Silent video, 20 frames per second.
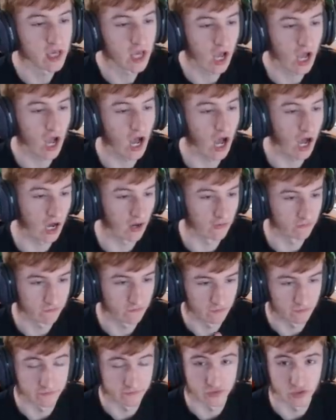half
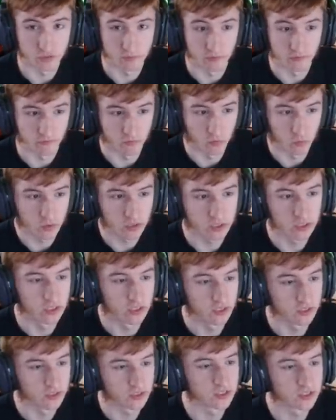of some of the
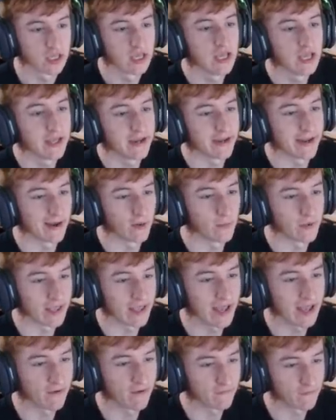words. Now we
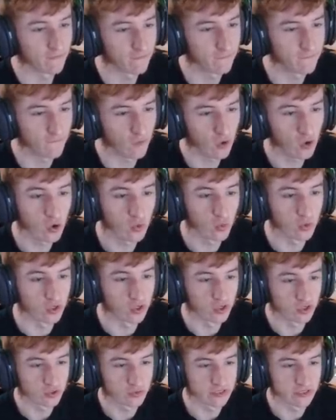have four
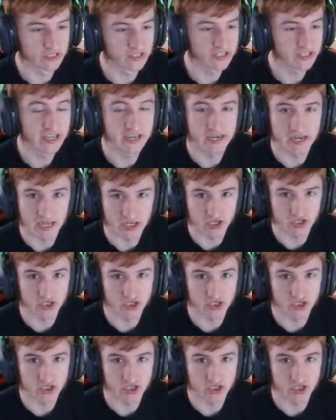words with a tick next